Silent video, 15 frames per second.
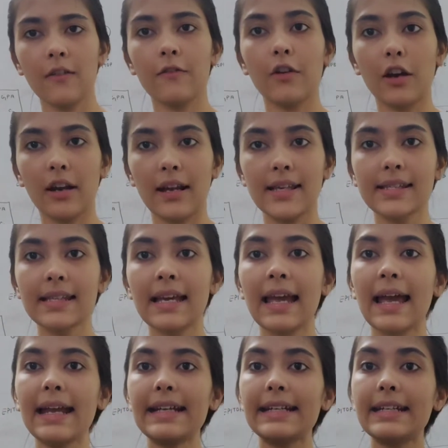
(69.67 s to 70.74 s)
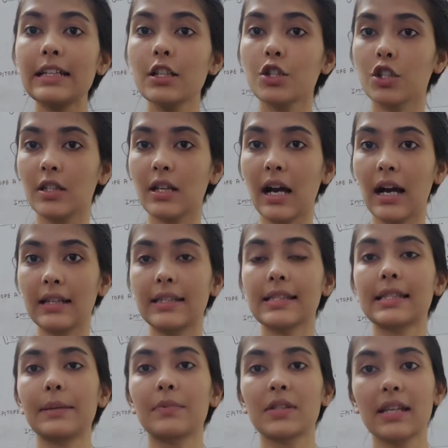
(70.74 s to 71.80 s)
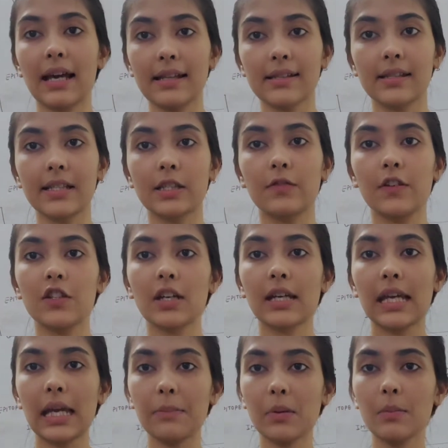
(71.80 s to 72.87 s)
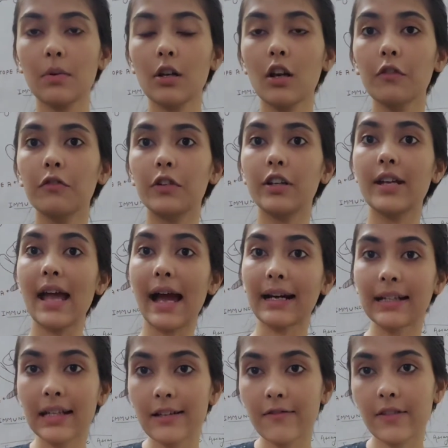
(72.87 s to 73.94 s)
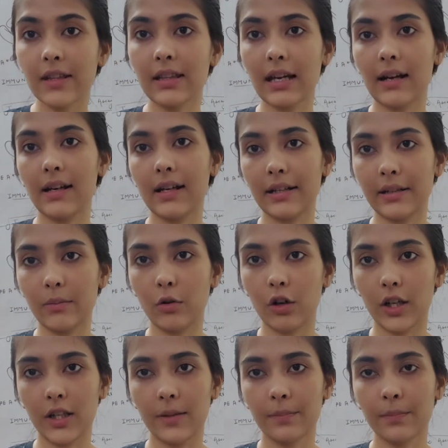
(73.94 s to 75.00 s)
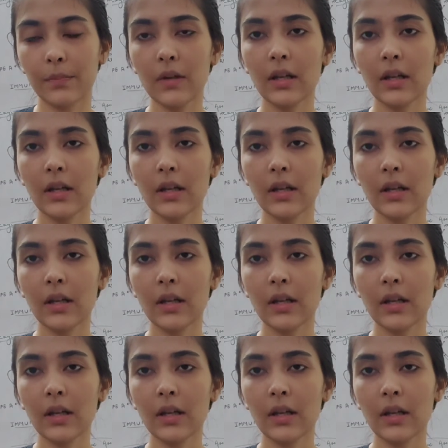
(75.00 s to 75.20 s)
whereas antigen are the substances which are capable of reacting with that antibody.